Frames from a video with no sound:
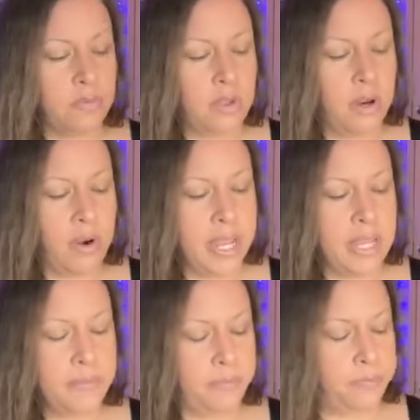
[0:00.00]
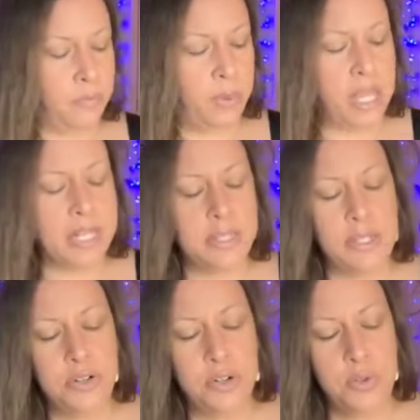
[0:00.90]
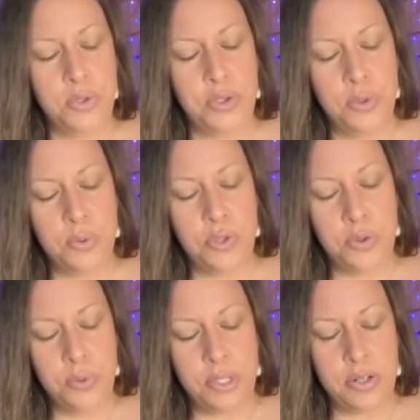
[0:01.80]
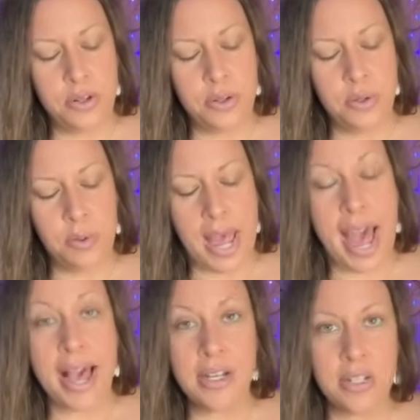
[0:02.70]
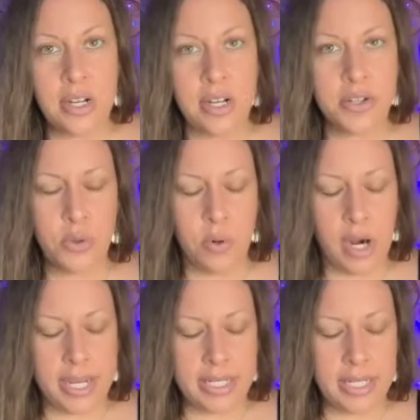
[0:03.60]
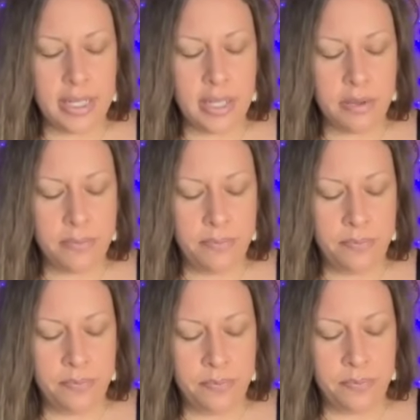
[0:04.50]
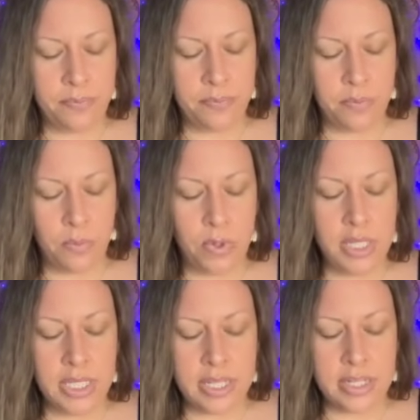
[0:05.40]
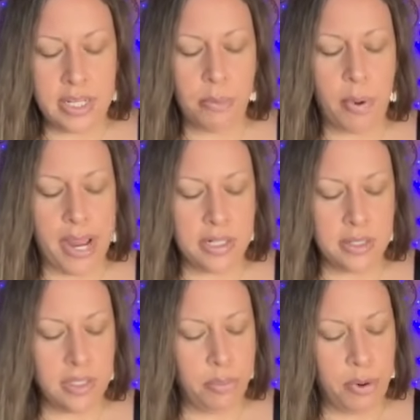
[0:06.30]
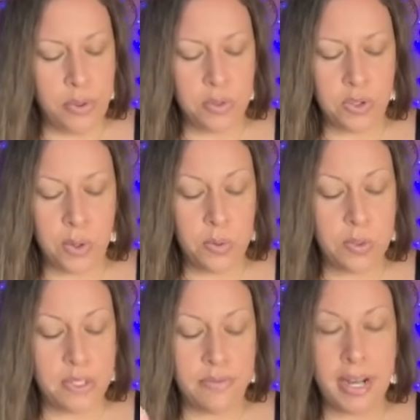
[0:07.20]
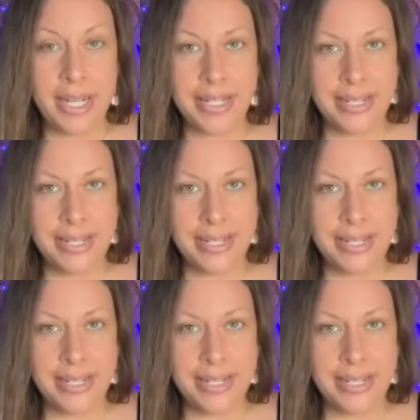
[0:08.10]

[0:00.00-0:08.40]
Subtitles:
All right. We got 0220. Act on your idea. Realistic, practical approach. Goals, divine